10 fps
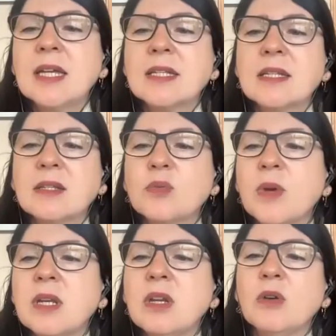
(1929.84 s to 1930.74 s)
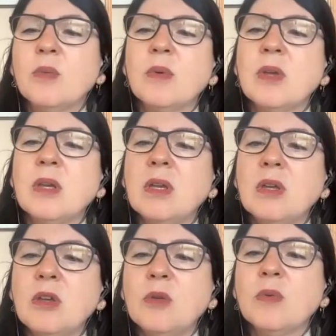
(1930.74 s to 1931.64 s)
It says, when you
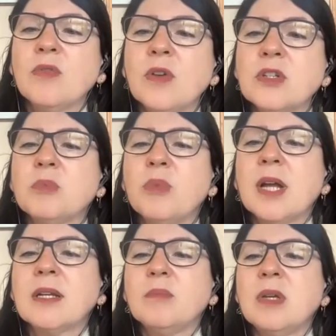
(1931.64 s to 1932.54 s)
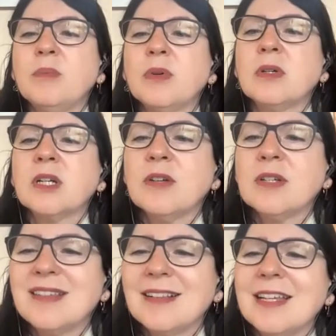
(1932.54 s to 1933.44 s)
referred to pregnant people
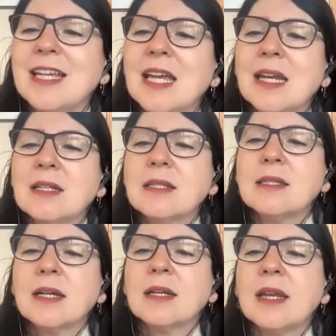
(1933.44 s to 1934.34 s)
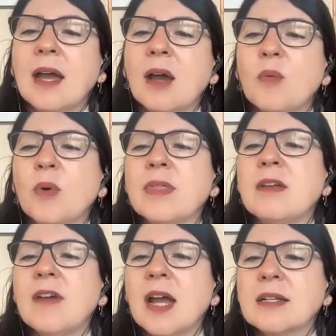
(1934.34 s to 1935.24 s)
increasingly getting sick now, were they
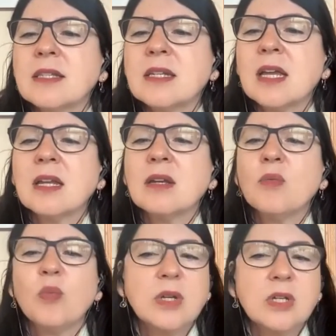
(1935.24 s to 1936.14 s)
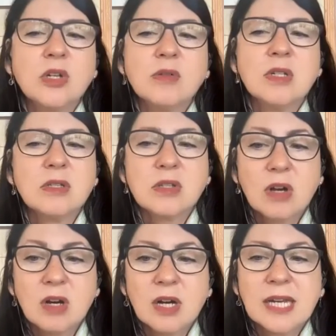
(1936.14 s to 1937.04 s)
vaccinated? Would you
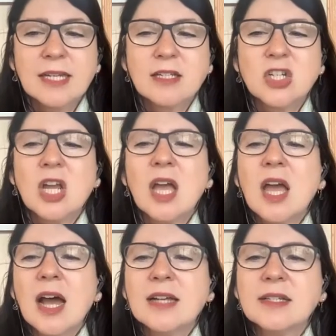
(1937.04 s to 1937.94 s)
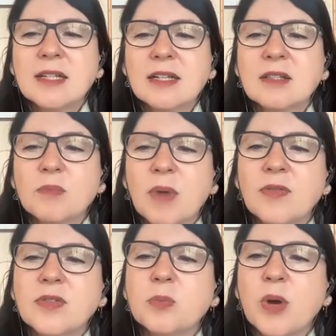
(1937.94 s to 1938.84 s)
discourage a 6
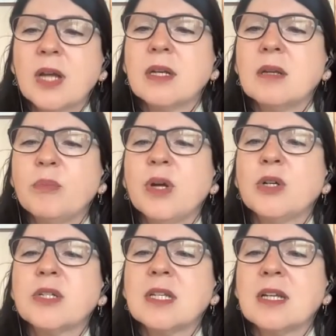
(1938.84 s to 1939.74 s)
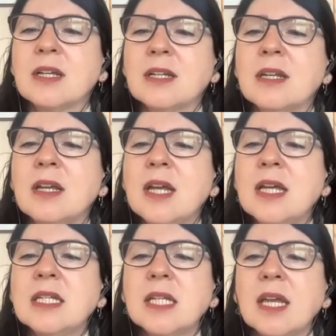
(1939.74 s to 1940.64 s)
months pregnant person
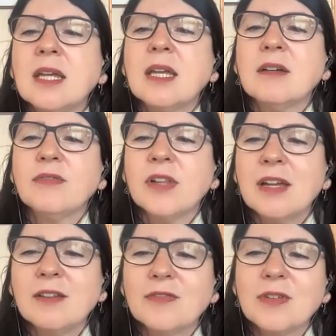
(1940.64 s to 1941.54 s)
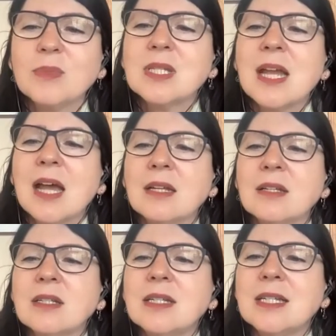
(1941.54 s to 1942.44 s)
taking a flight from Seattle
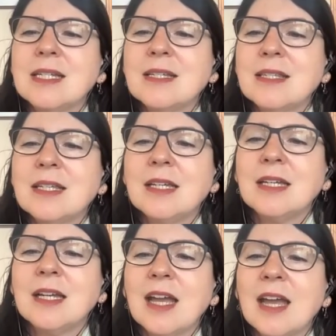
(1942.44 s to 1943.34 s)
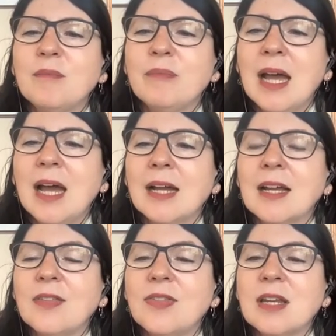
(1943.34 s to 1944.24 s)
to DC and back
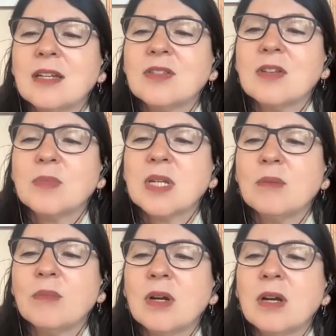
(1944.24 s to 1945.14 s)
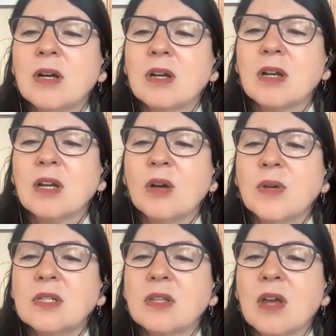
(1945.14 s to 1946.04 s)
at the end of September,
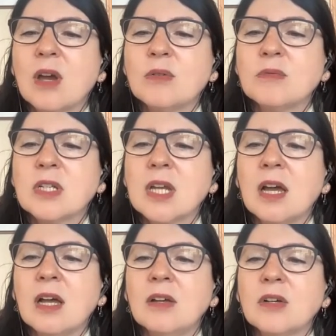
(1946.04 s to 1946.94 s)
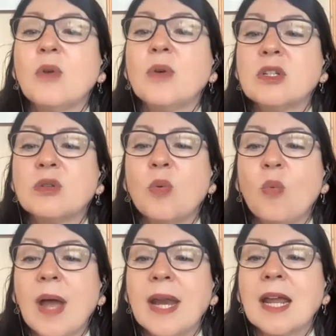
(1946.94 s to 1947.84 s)
going to the hotel, going to a
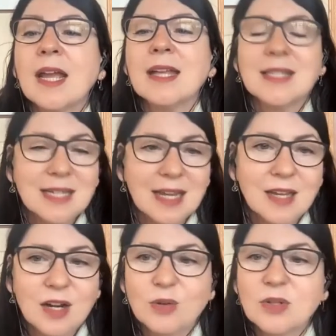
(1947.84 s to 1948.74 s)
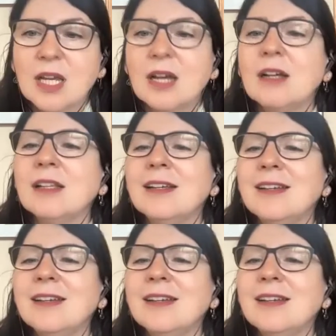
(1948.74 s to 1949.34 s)
wedding and staying in a hotel?